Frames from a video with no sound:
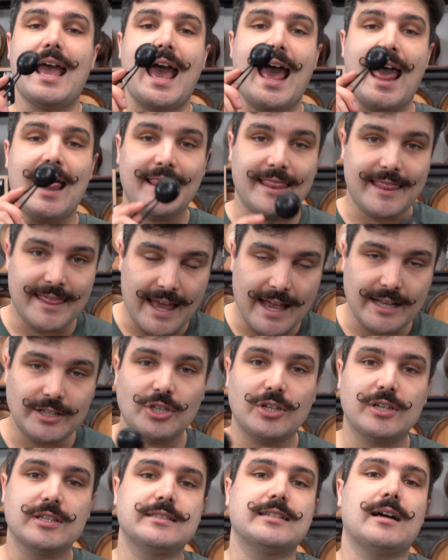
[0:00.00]
and then
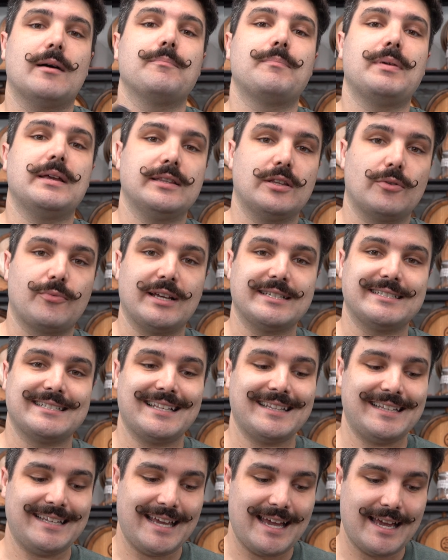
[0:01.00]
you can dump in the rest
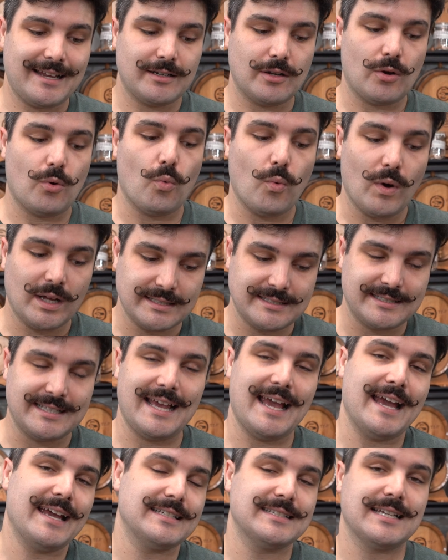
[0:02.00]
at the end once
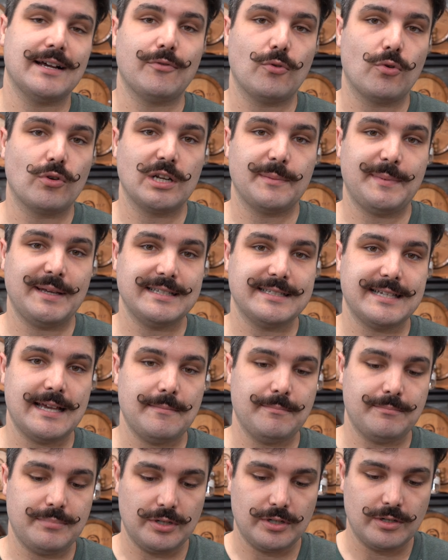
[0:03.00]
the eggs have already been
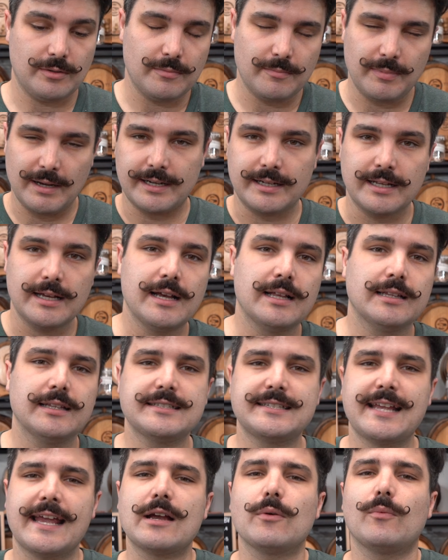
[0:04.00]
tempered. But
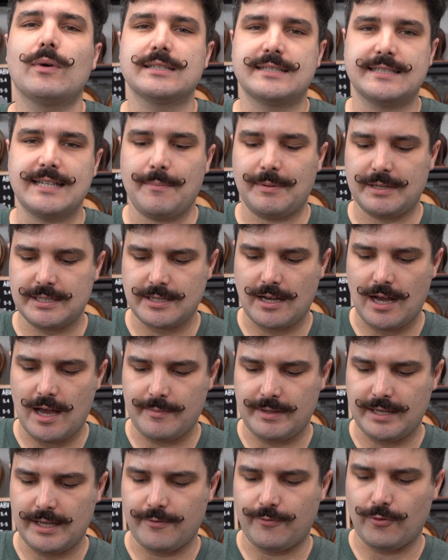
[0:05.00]
let's take it one step at a
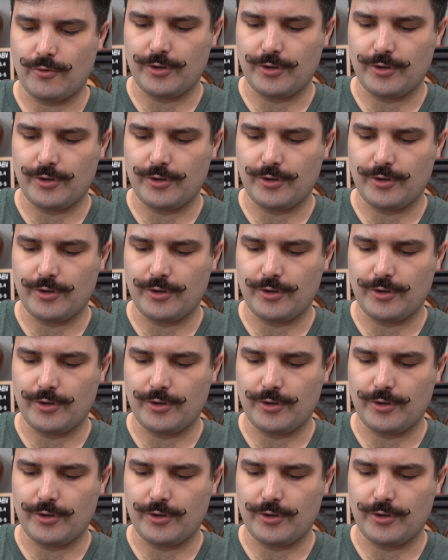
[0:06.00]
time here for